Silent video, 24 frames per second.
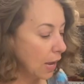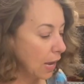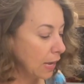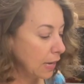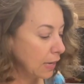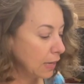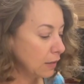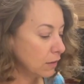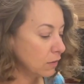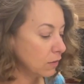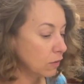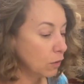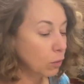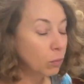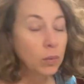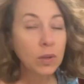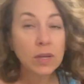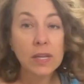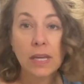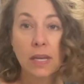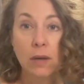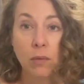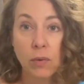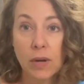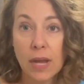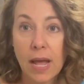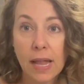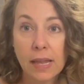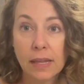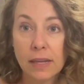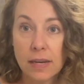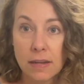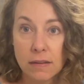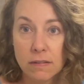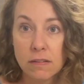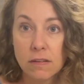And so really, in
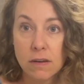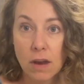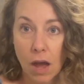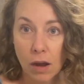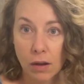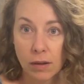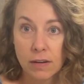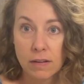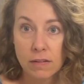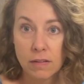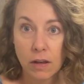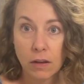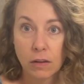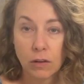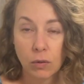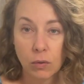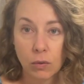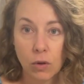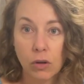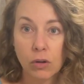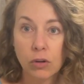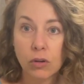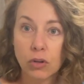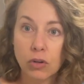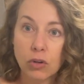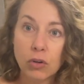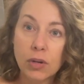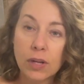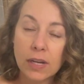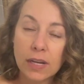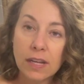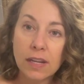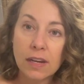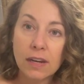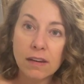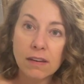reality, it's not going to take you longer. You're
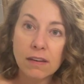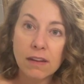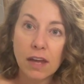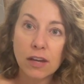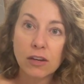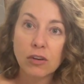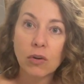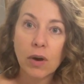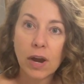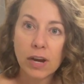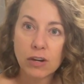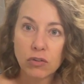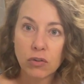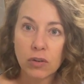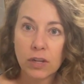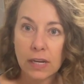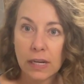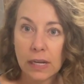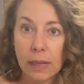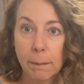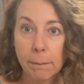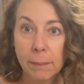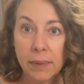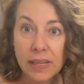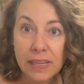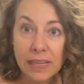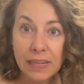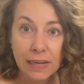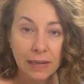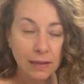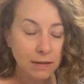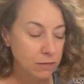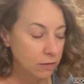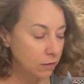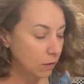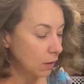going to get it done. You're actually going to complete
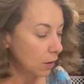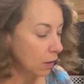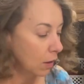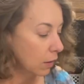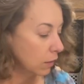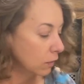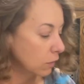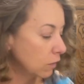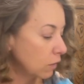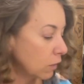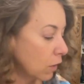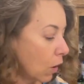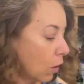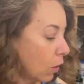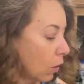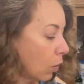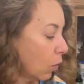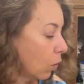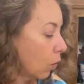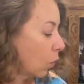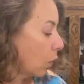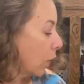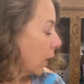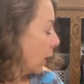it. So